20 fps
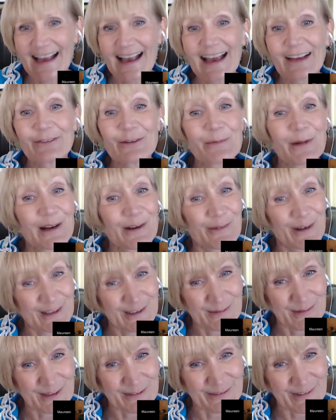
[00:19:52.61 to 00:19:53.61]
Everybody
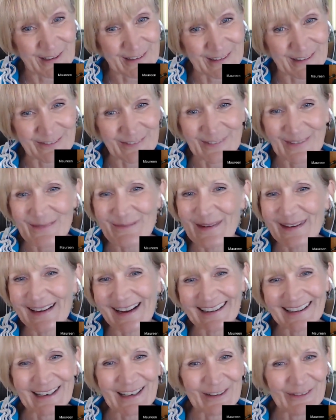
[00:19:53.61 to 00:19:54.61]
wants to be effective. They may
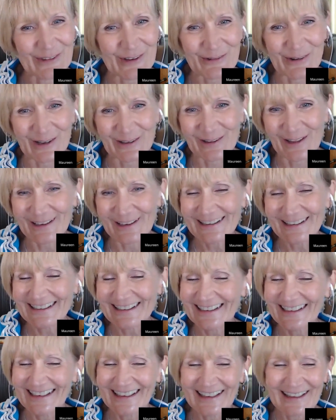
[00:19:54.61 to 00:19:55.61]
not care if they're well
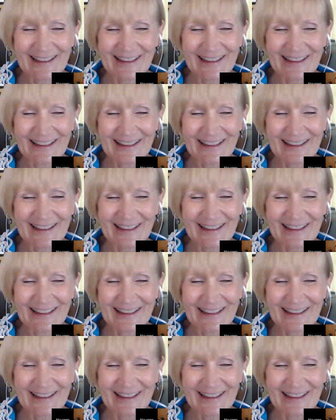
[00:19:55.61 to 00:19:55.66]
liked.